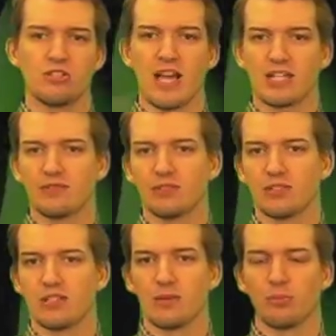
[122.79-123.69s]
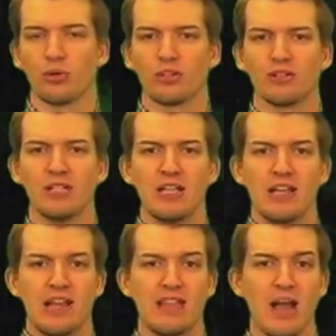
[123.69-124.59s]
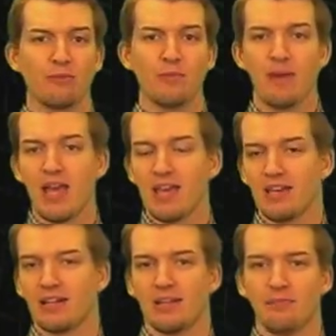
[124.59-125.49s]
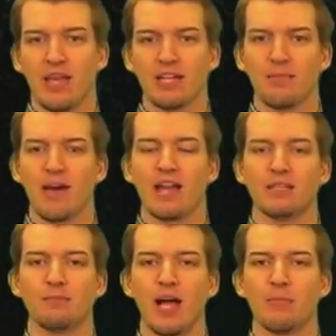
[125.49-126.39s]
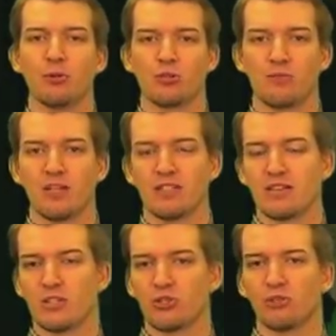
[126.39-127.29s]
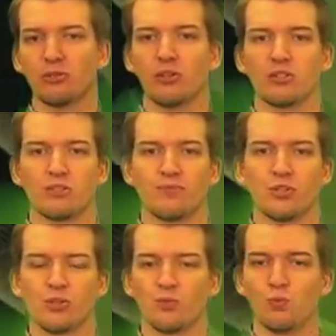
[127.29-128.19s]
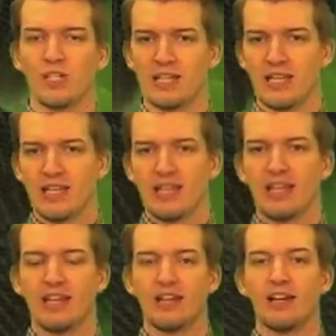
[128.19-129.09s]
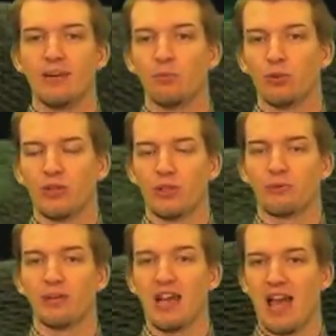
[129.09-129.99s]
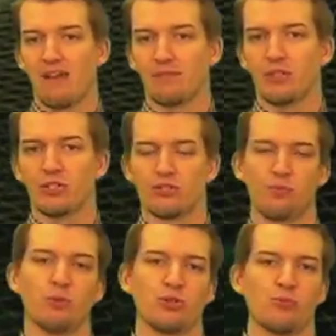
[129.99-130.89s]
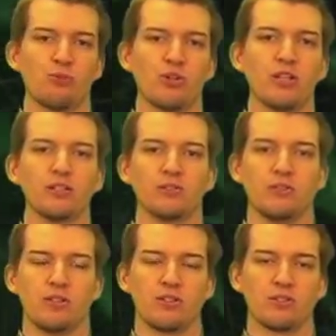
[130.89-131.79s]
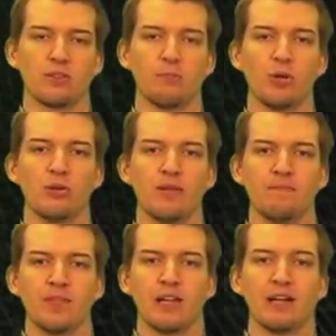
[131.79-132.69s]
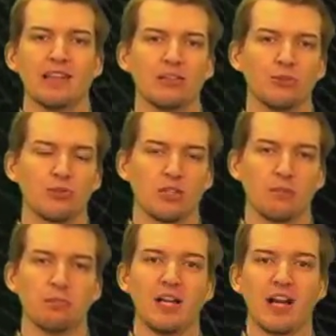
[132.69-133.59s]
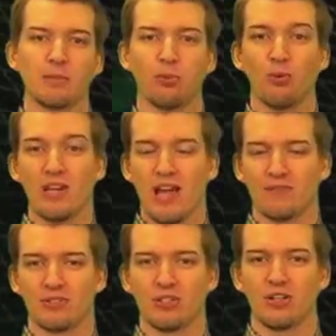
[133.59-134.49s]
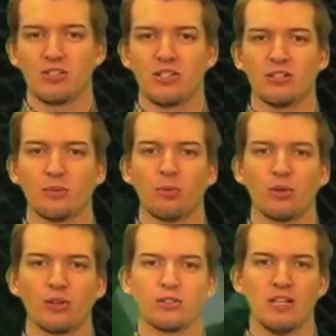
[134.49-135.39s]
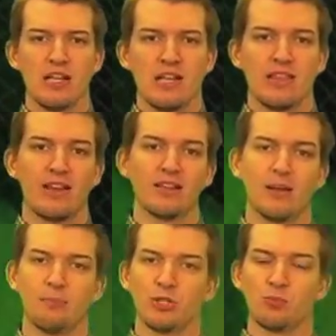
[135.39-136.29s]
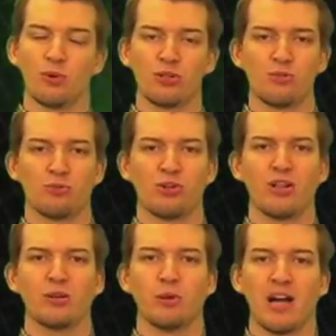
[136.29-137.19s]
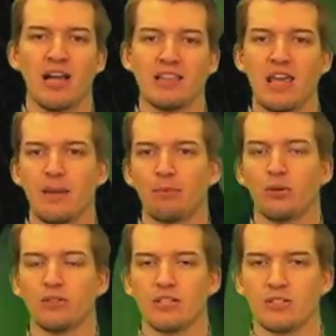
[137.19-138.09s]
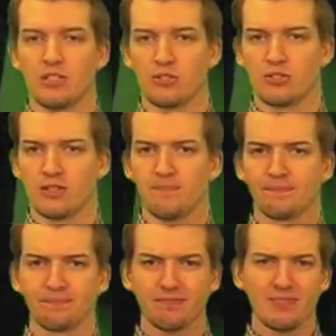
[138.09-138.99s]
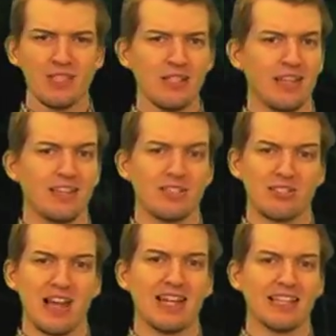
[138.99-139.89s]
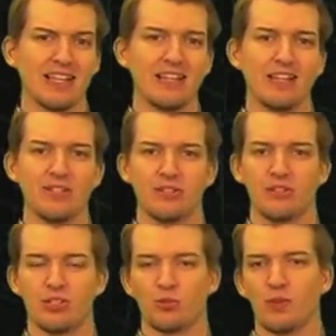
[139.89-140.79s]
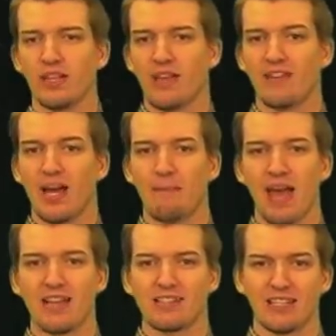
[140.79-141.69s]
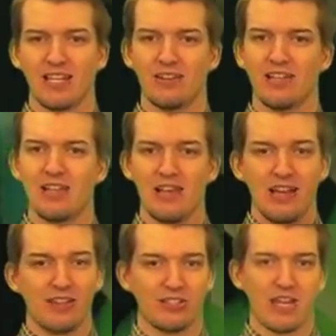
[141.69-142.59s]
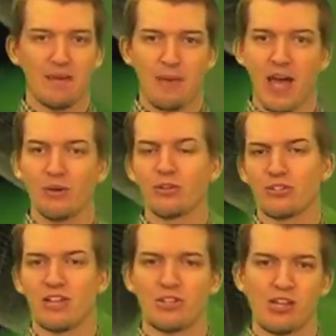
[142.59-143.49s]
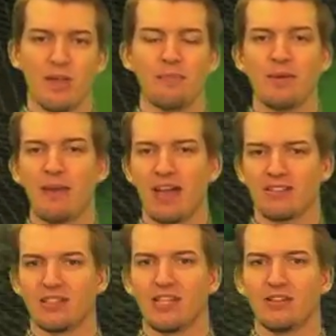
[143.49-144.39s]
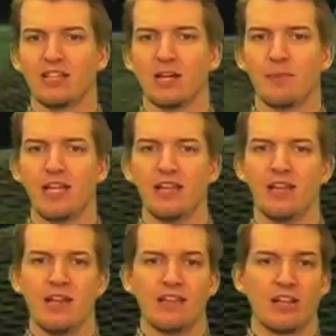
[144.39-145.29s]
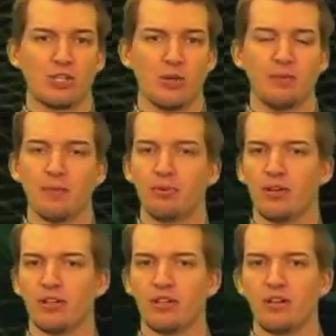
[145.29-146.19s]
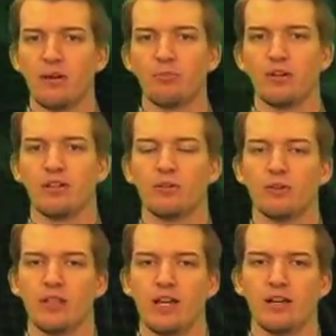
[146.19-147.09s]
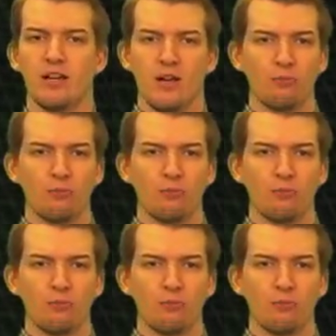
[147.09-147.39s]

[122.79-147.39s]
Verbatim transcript: to Jacksonville Terry Parker. And that one may, uh, may come back to bite Bartram. That's a district loss, the first one in, uh, in more than three and a half years for Bartram Trail to a district opponent. Uh, they lose on a blocked point after touchdown to Parker. That uh, puts Bartram Trail behind the eight ball in their district. And it does not get any easier this week. They've got Madison County, a state power, state champion Madison County coming in. That should be a pretty good, uh, pretty good one there.